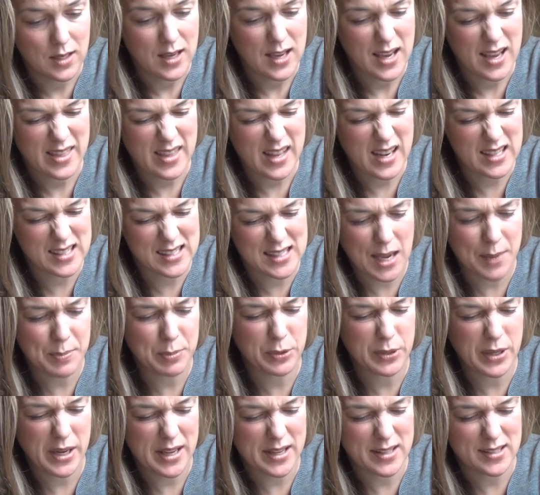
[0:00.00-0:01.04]
and then it
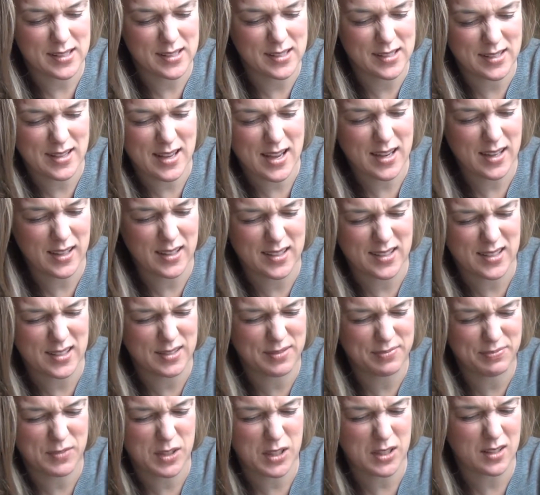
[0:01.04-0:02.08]
separates and it's
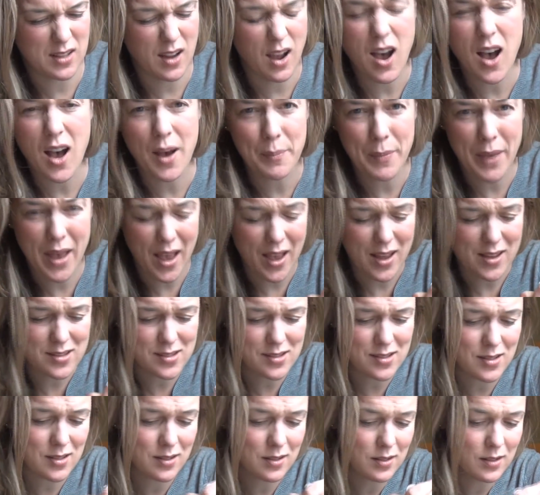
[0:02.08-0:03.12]
just a hot
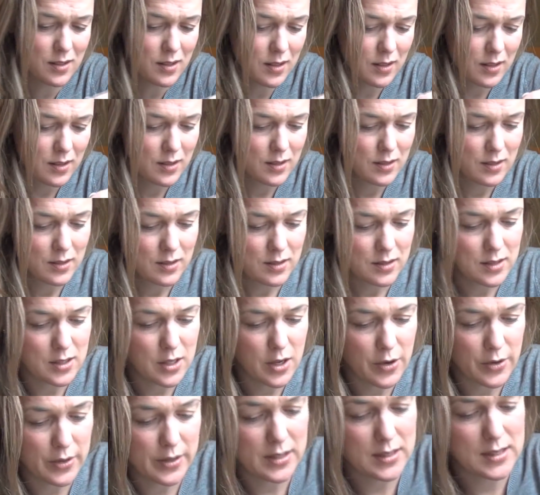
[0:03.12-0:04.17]
mess.
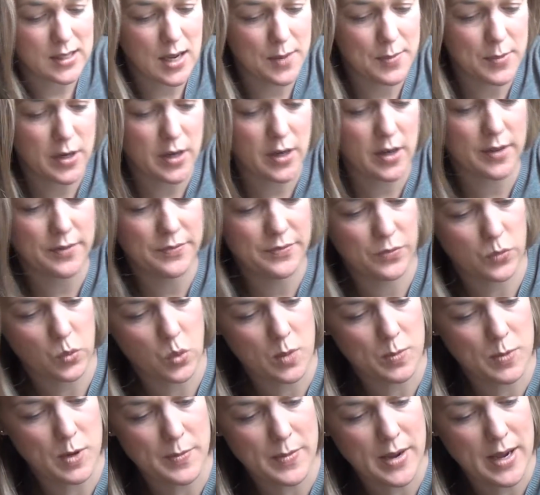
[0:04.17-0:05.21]
So in the summer,
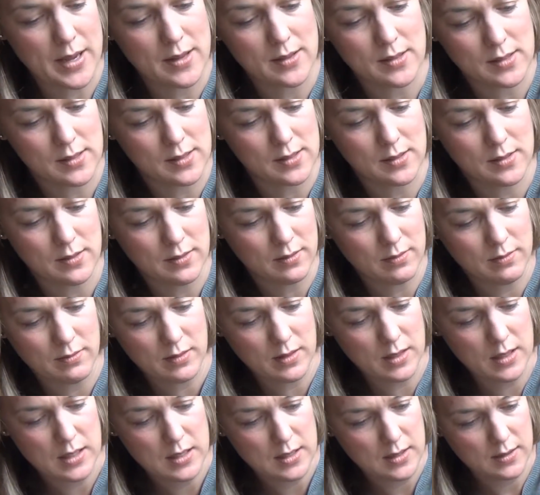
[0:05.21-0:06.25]
warmer months,
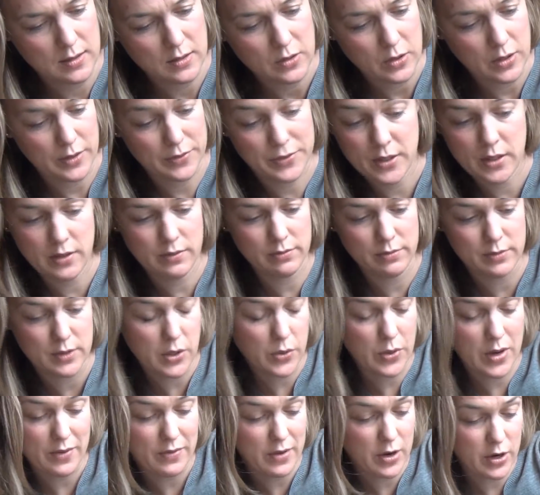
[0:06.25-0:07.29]
or if you
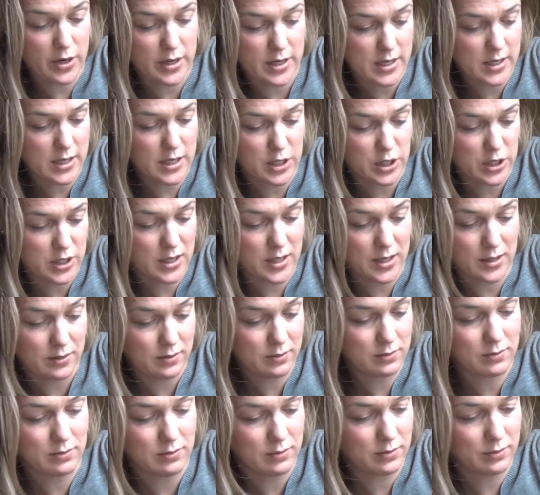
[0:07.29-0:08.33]
don't have air conditioning,
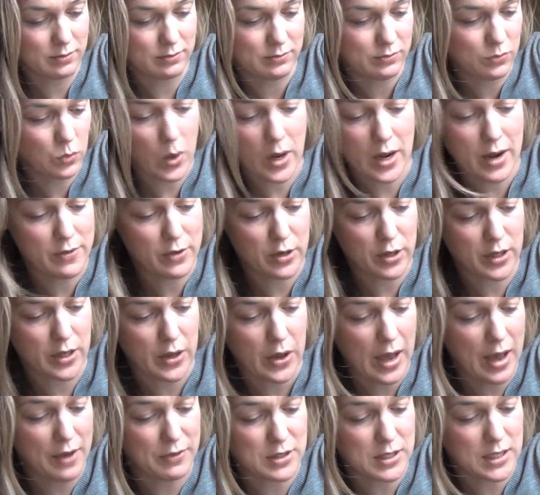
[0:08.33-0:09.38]
whatever, you
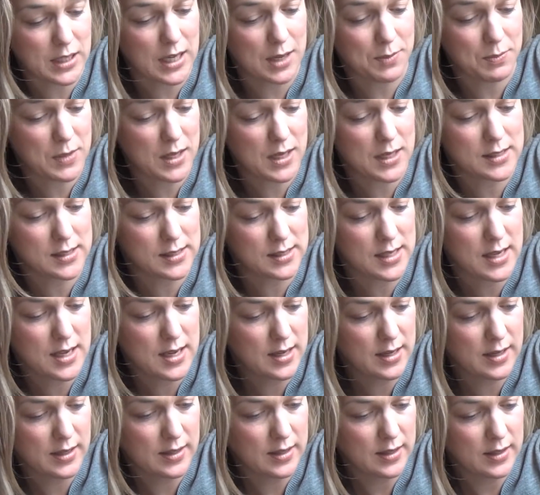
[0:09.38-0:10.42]
have to keep this
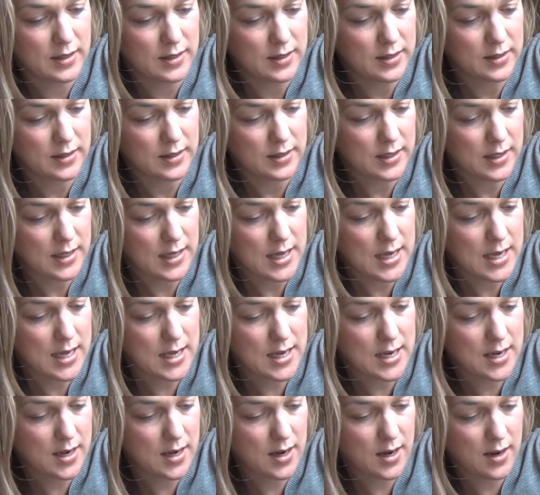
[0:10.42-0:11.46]

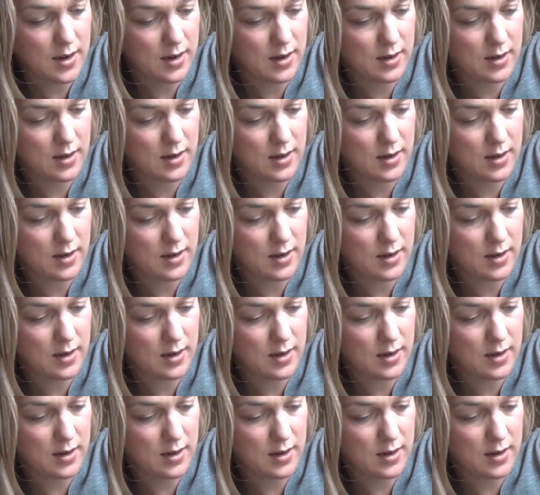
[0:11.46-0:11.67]
in